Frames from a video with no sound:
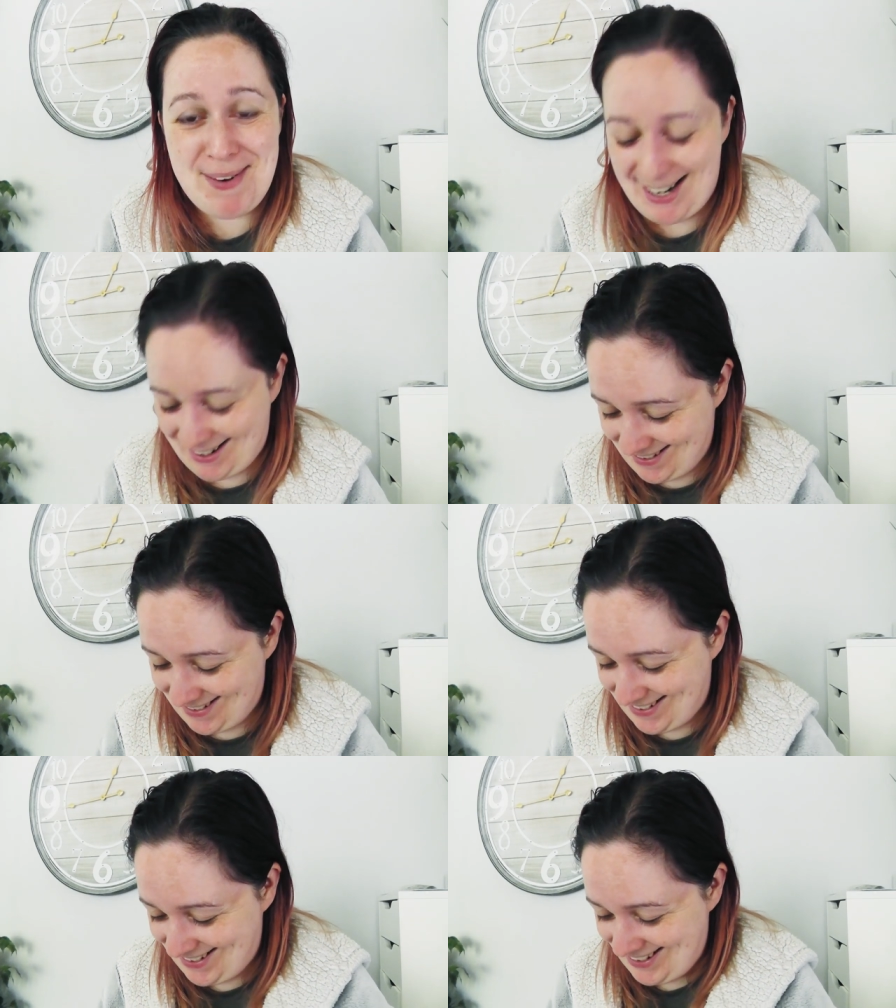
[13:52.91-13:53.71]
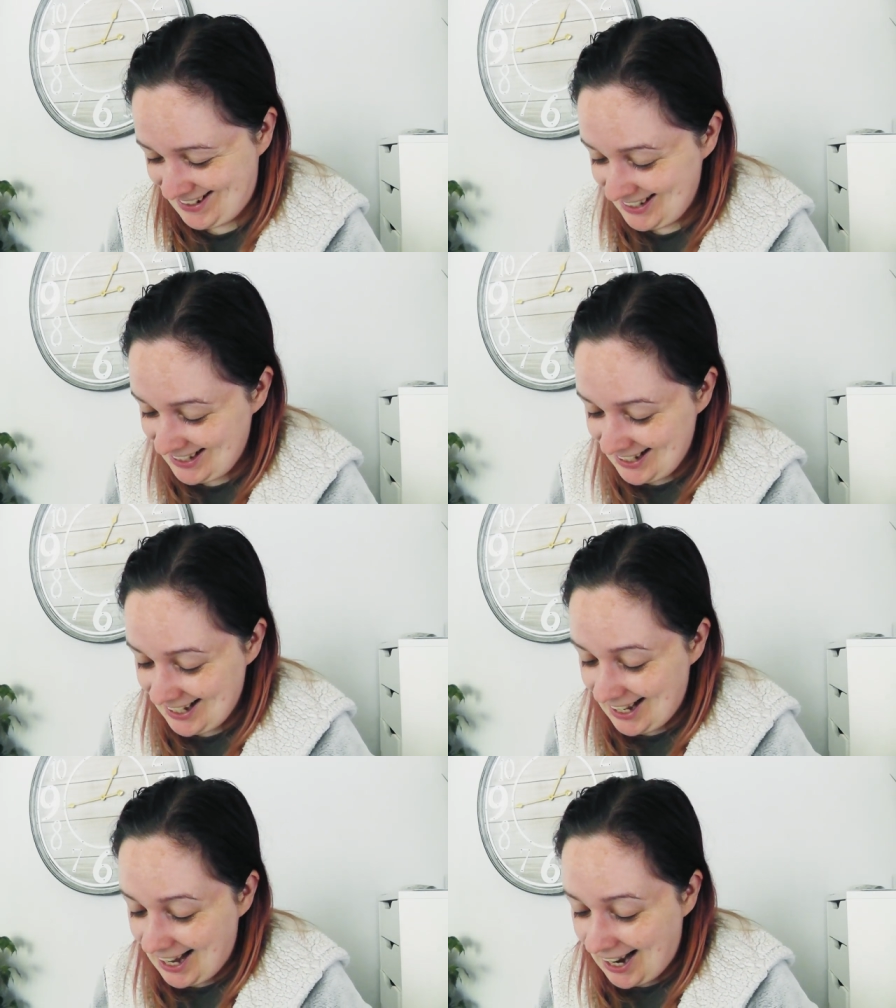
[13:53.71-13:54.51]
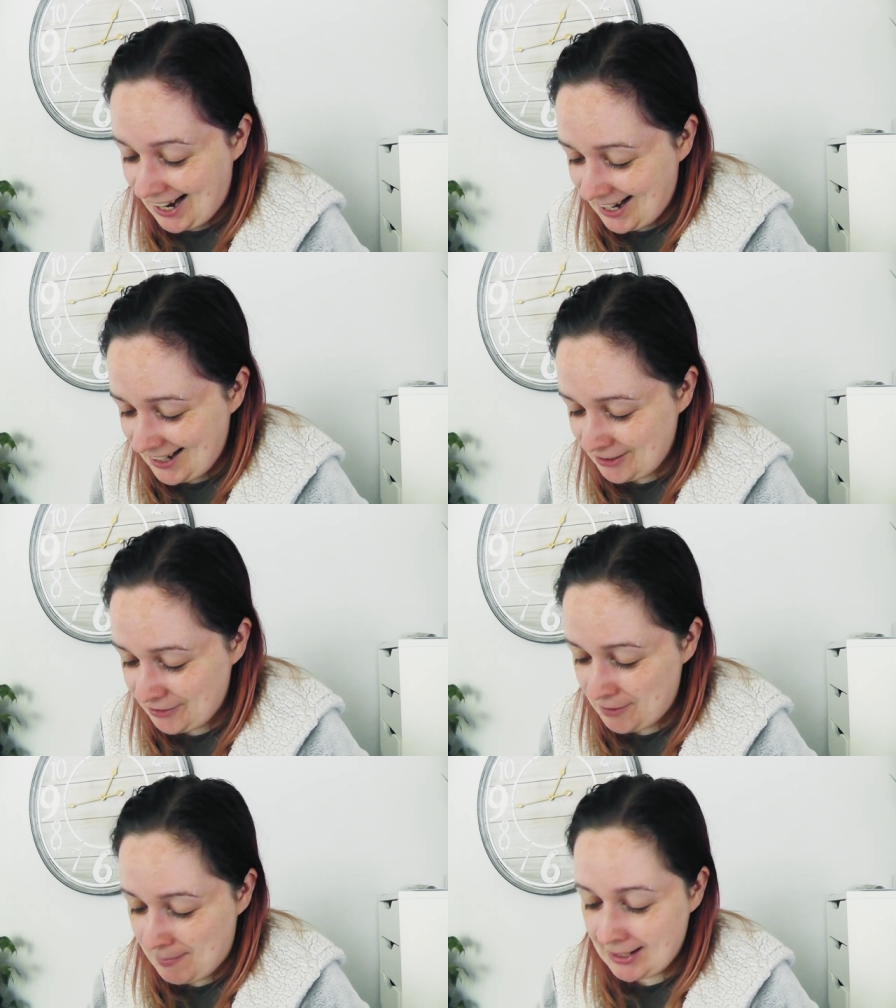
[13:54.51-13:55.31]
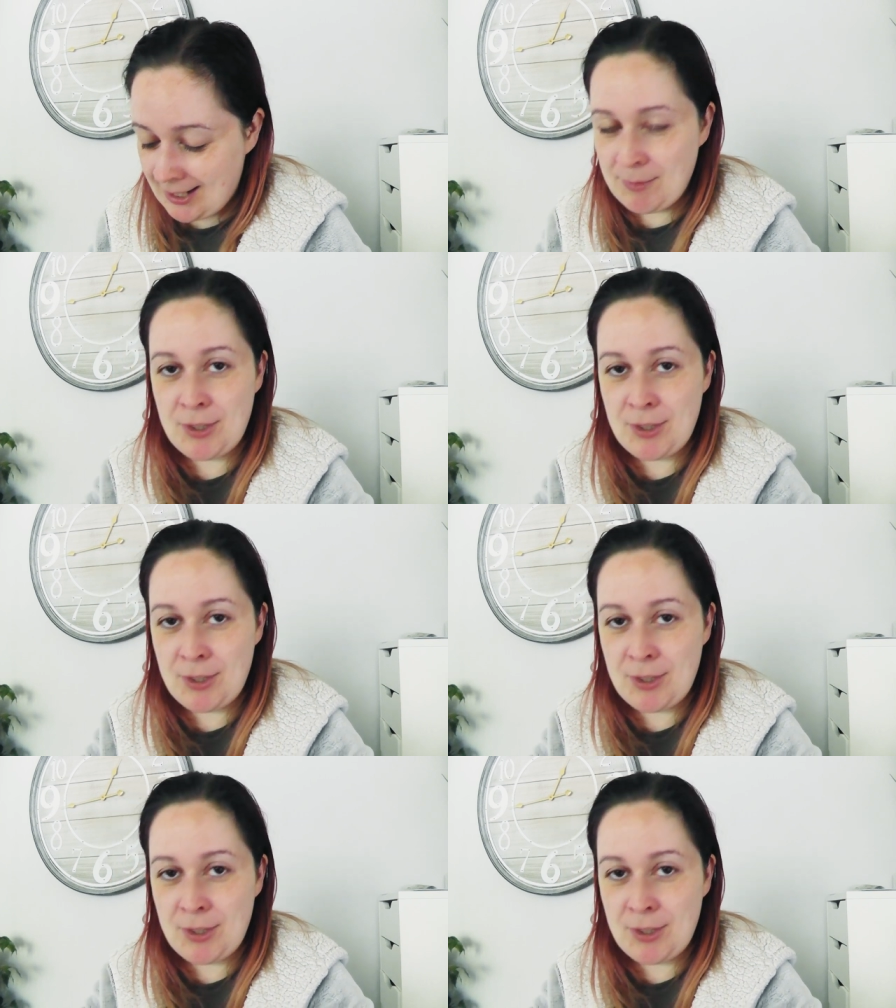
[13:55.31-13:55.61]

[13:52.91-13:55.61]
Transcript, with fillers: me out. And for Madame